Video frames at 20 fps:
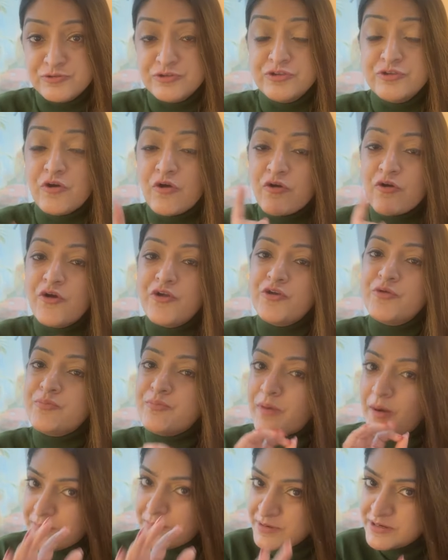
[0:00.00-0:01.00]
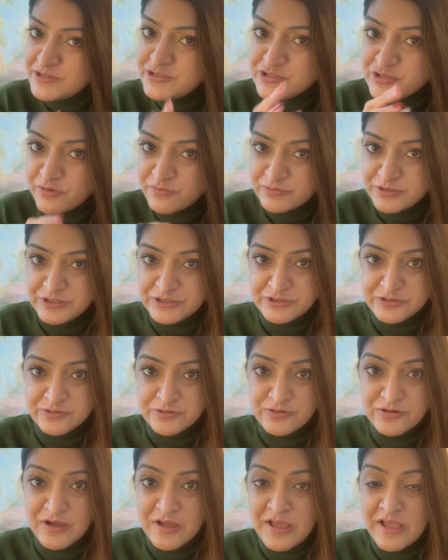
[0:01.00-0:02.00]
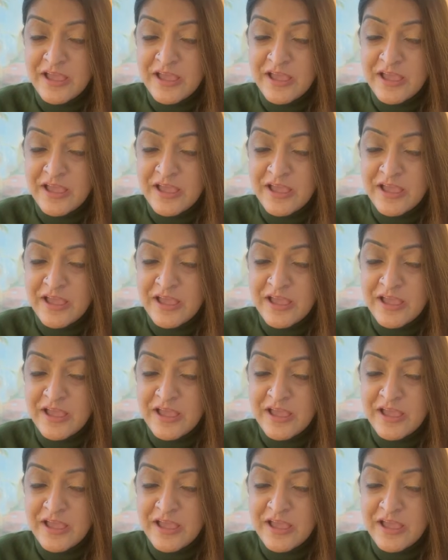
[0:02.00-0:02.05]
you're going to publish your video,